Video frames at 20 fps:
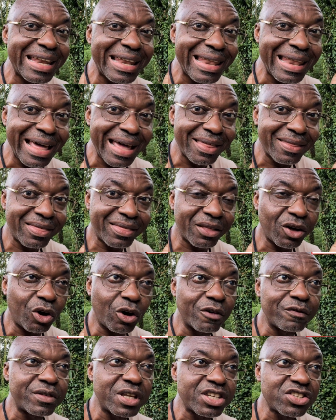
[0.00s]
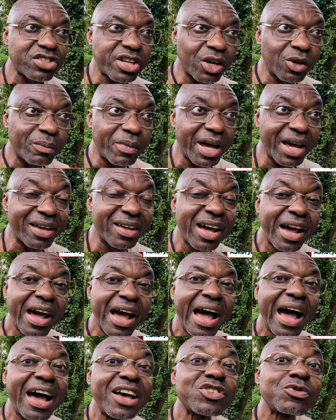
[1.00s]
the length of this telomere
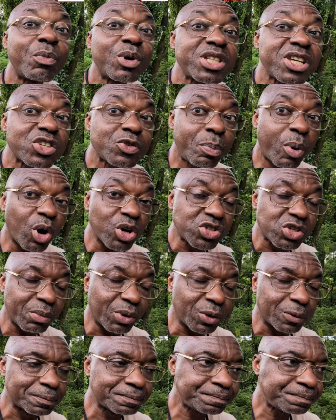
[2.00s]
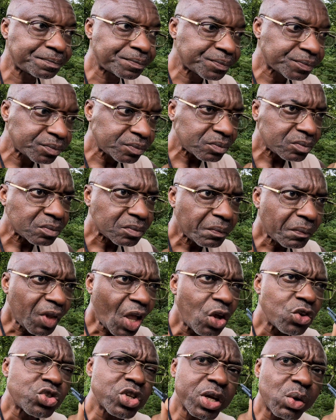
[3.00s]
as much as possible.
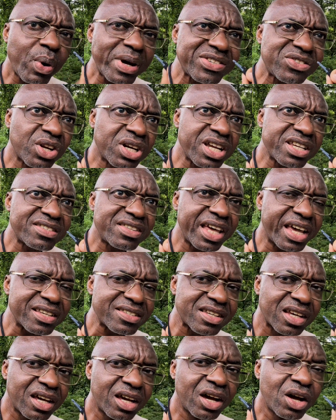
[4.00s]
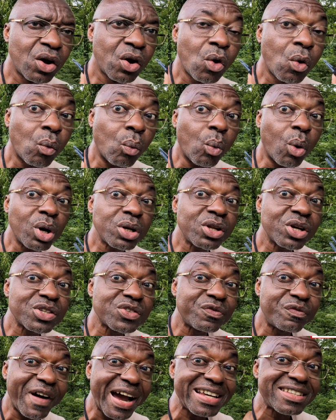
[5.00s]
So the question is this: what
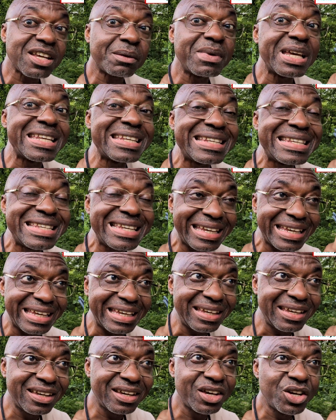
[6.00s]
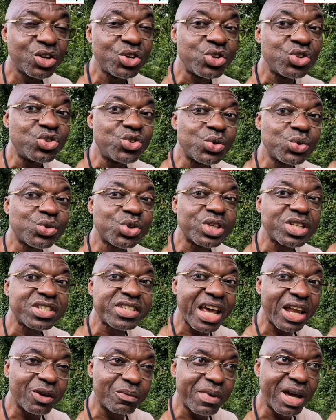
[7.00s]
does vitamin D do to
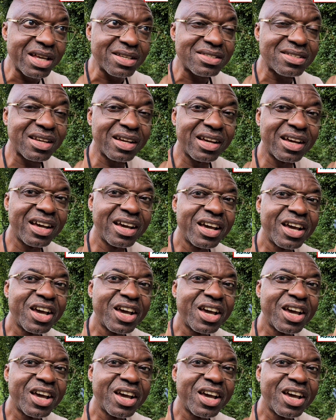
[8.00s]
the telomeres?